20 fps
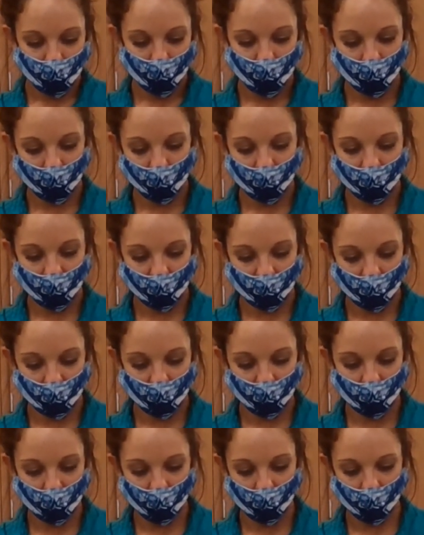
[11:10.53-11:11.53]
doing
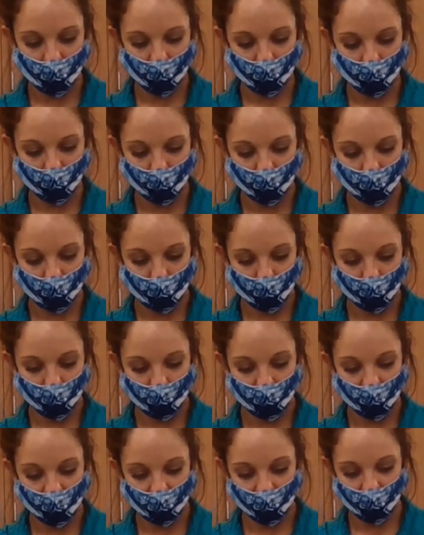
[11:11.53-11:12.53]
it
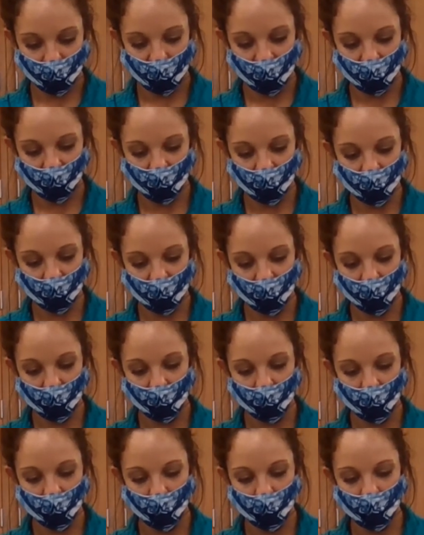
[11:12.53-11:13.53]
from the
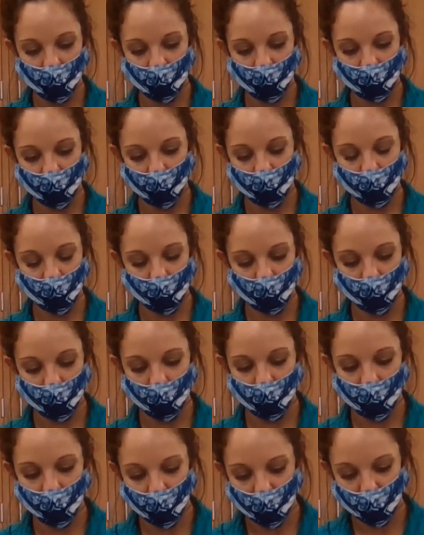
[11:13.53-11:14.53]
inside as well
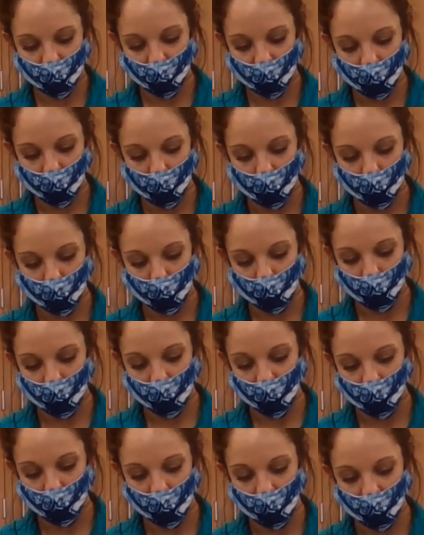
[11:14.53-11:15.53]
as
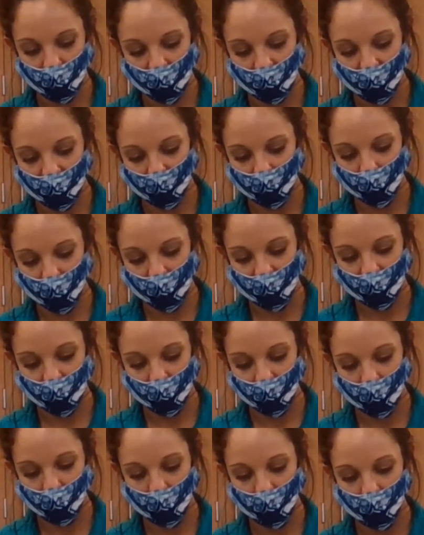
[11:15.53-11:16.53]
doing the
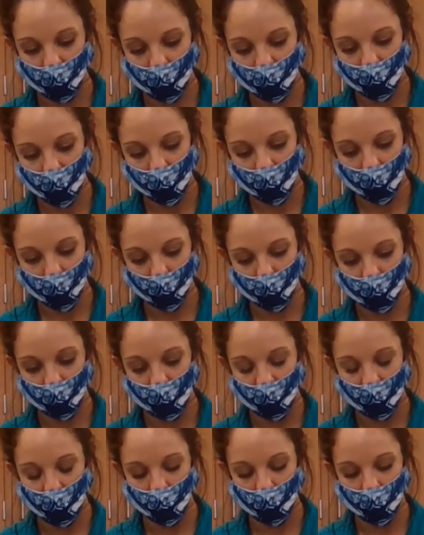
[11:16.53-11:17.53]
outside of
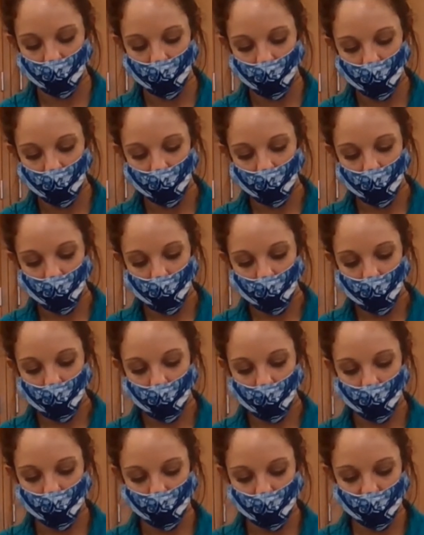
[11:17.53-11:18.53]
the
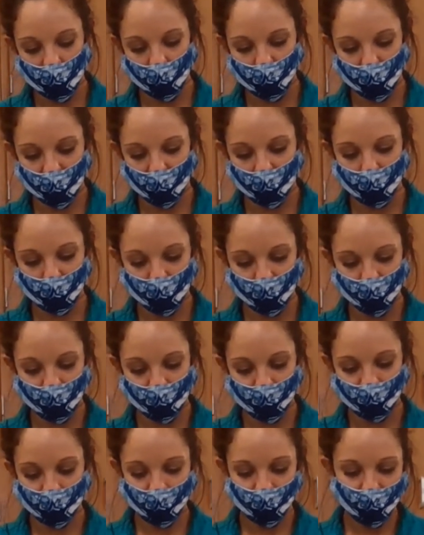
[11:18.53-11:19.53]
tubing.
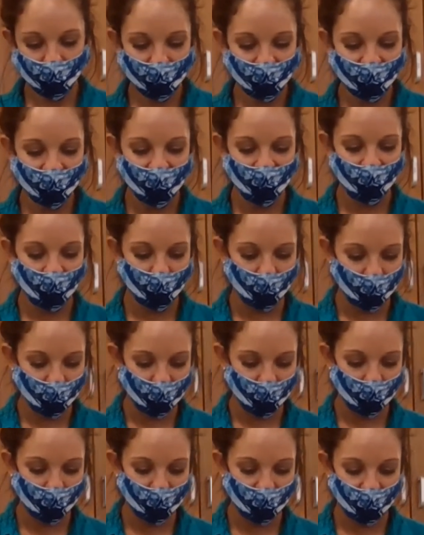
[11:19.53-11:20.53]
And then we're
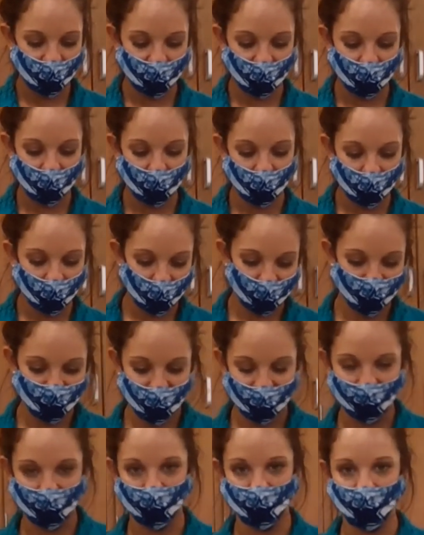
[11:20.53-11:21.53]
going to place
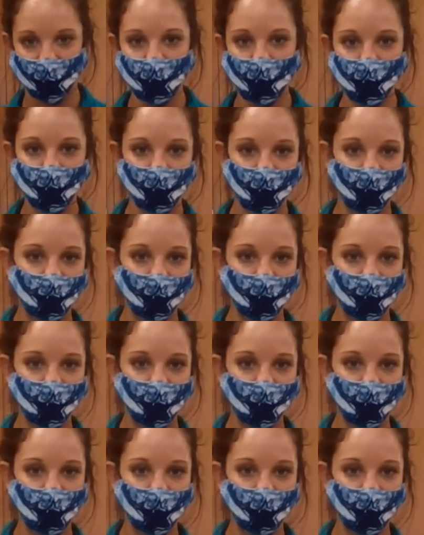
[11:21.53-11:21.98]
that way.